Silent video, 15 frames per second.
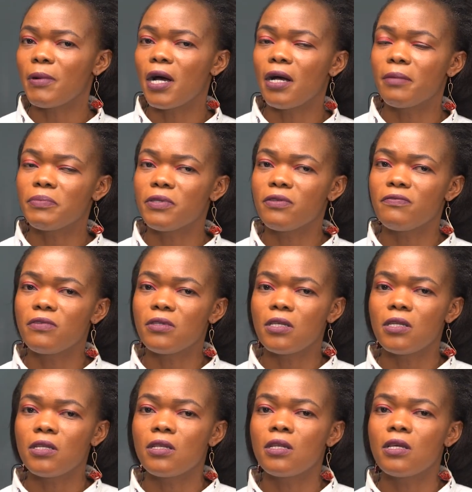perhaps you've
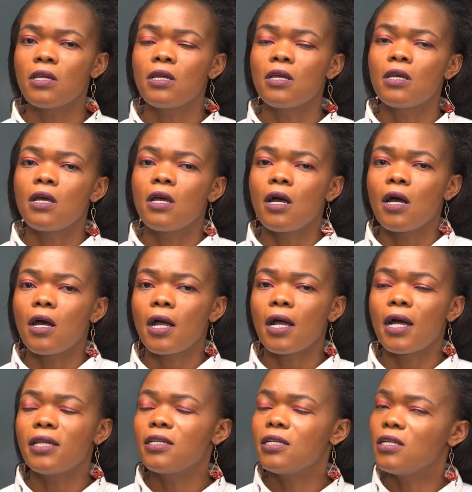seen
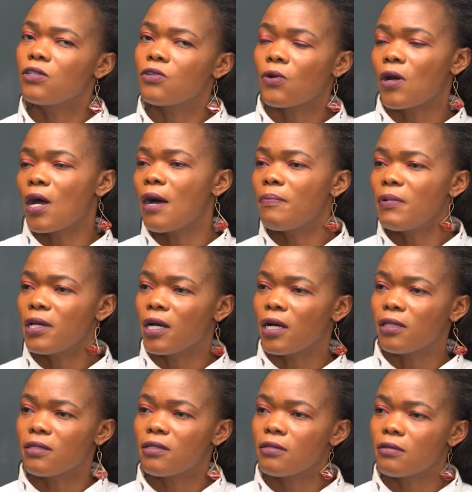candidates or
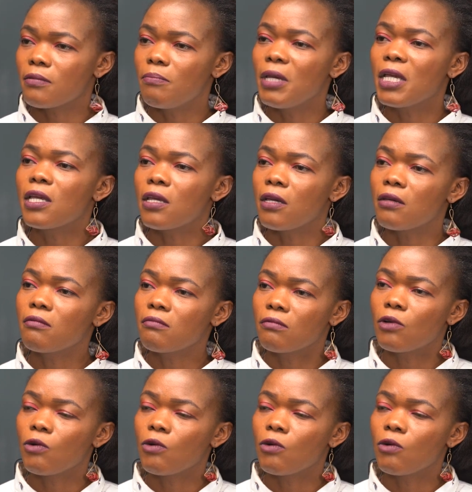applicants making